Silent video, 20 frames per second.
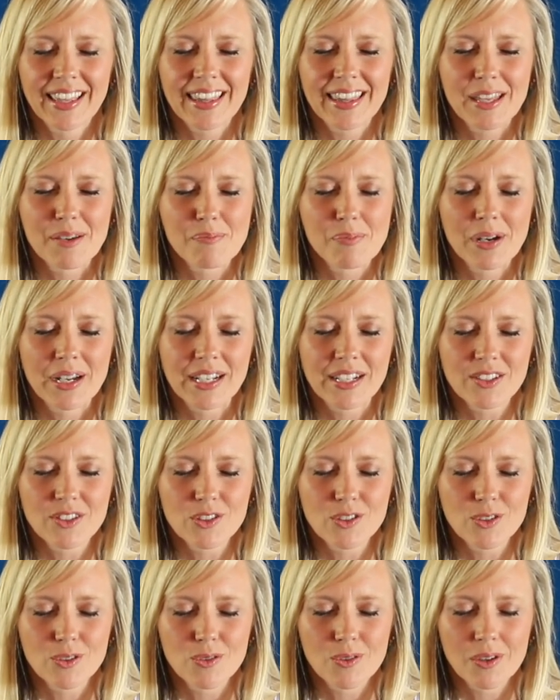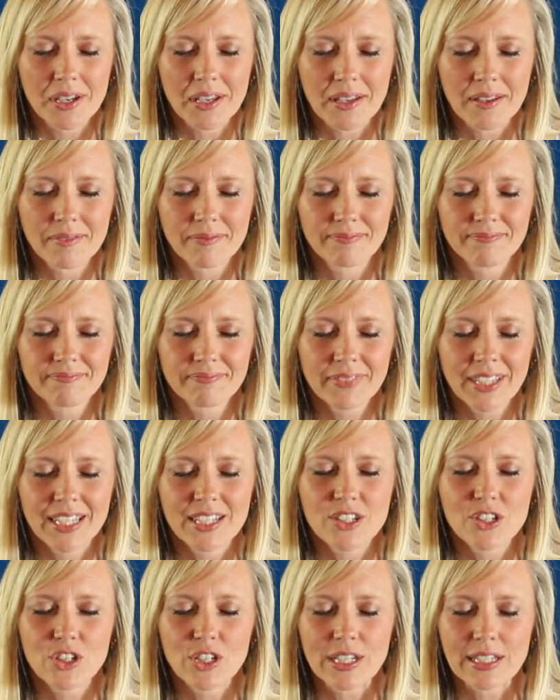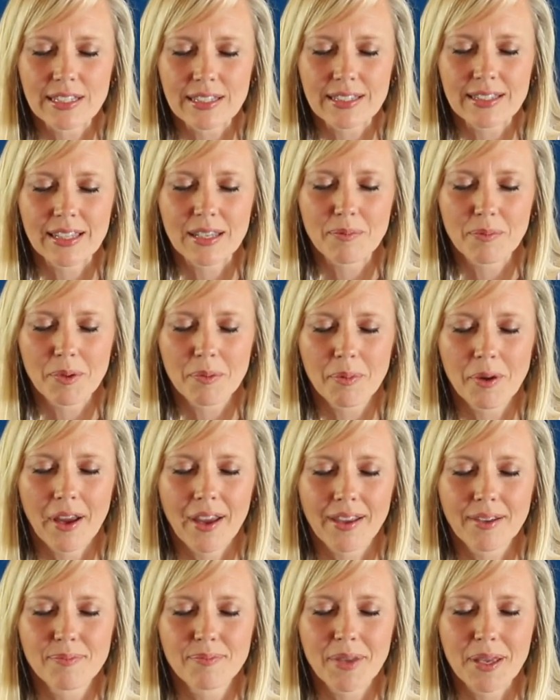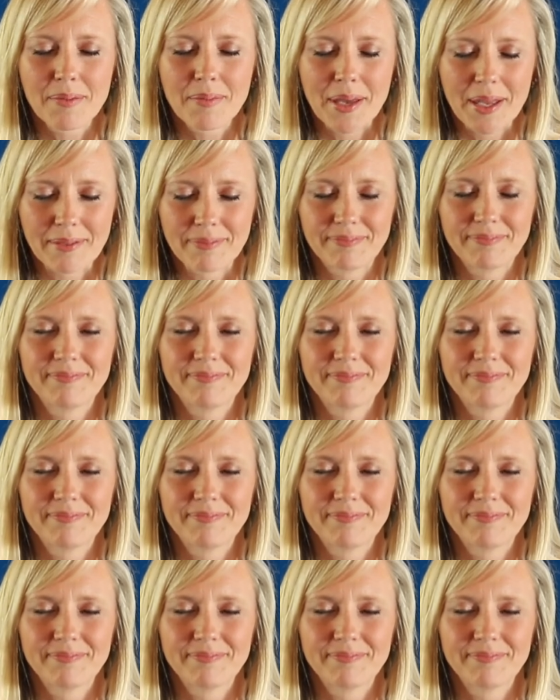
that brings joy. In Jesus' name we pray. Amen.